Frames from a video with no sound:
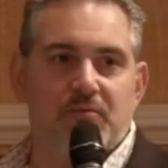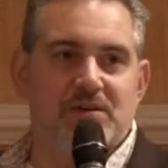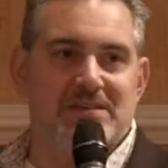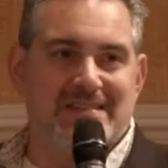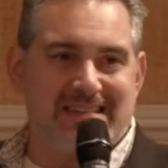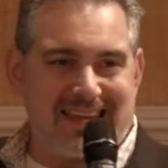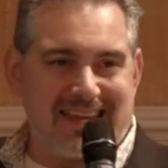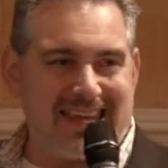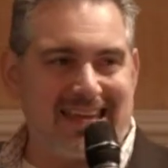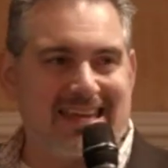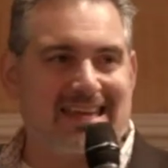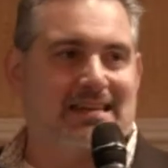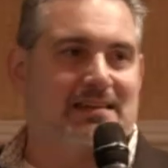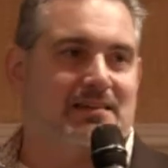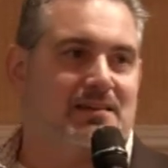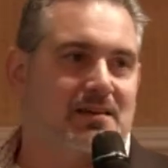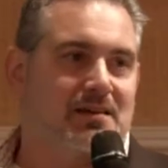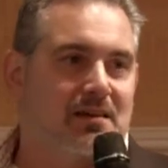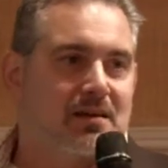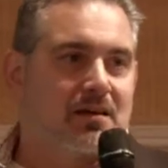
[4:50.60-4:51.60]
was
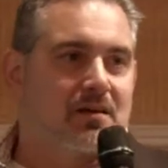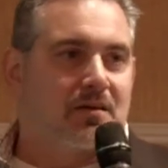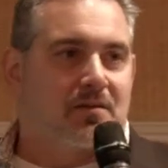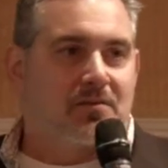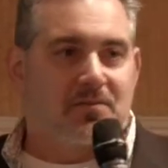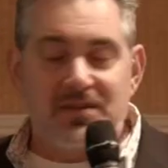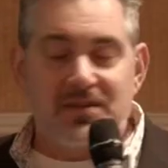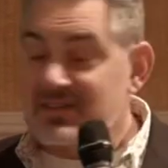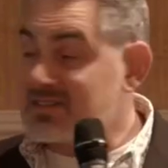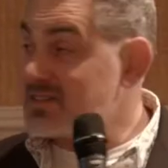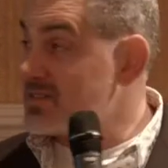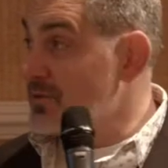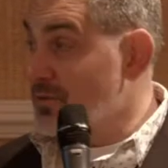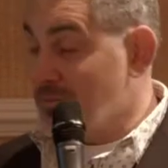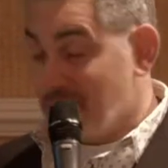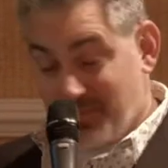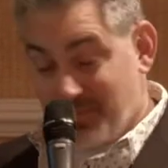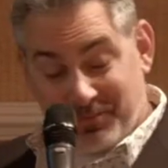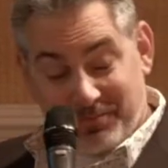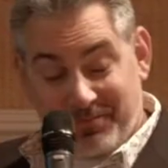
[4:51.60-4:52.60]
in this
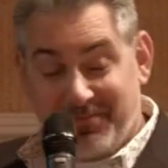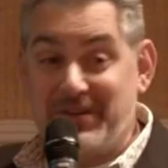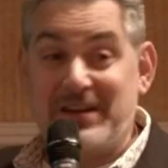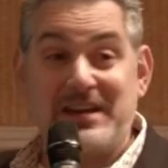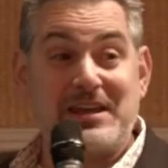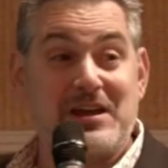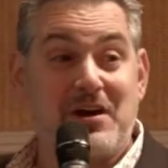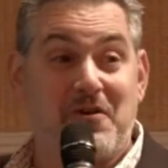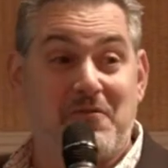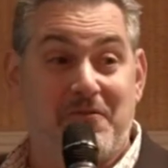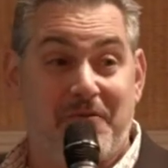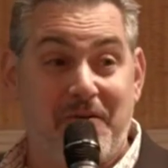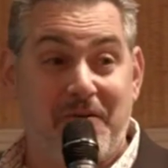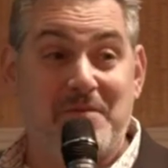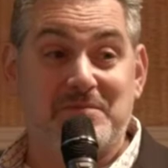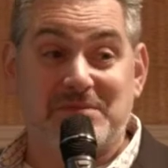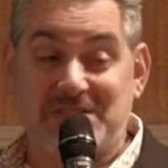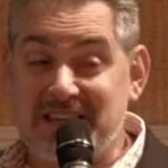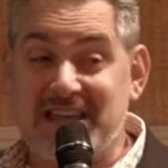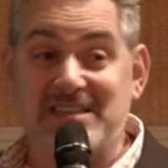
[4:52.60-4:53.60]
video
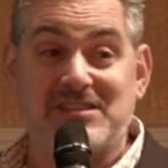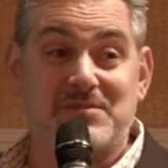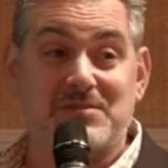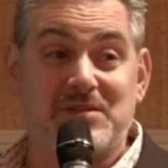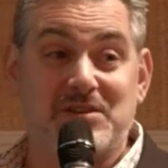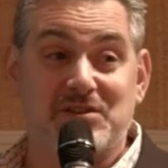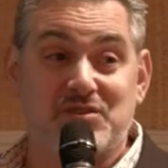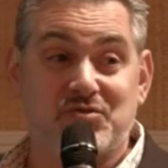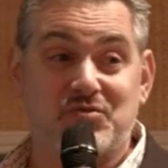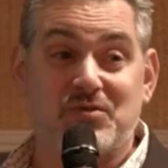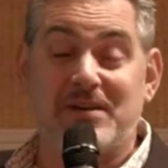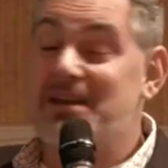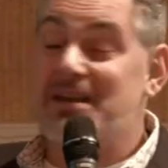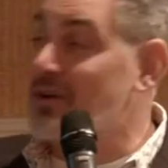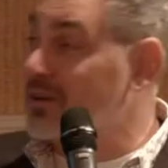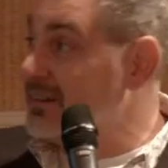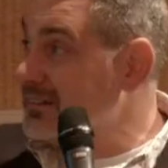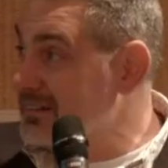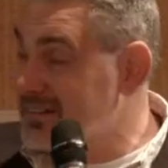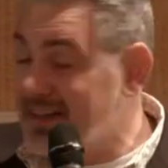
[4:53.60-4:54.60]
from Sesame Street
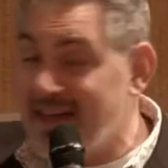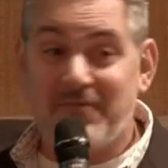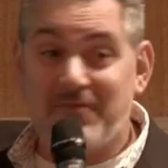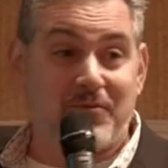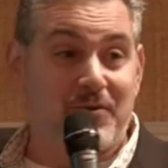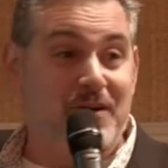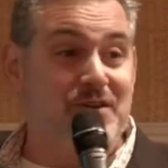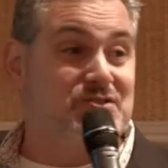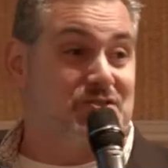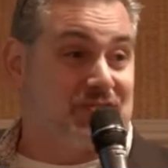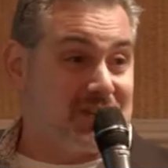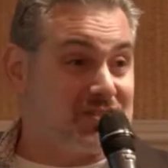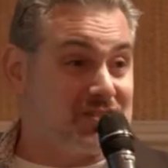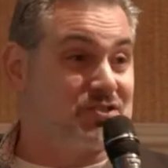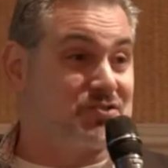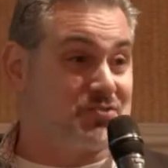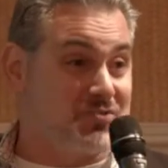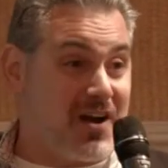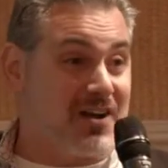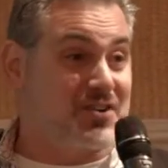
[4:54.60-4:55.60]
leveraged this
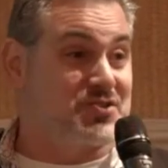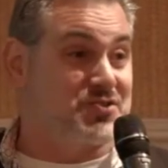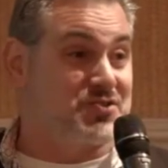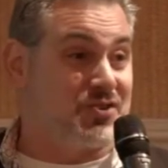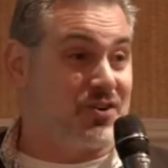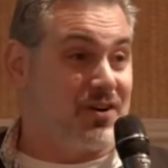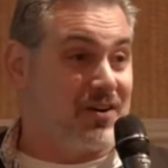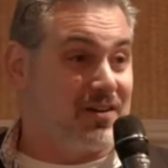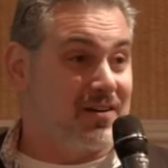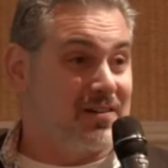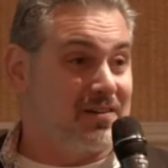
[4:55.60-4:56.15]
structure.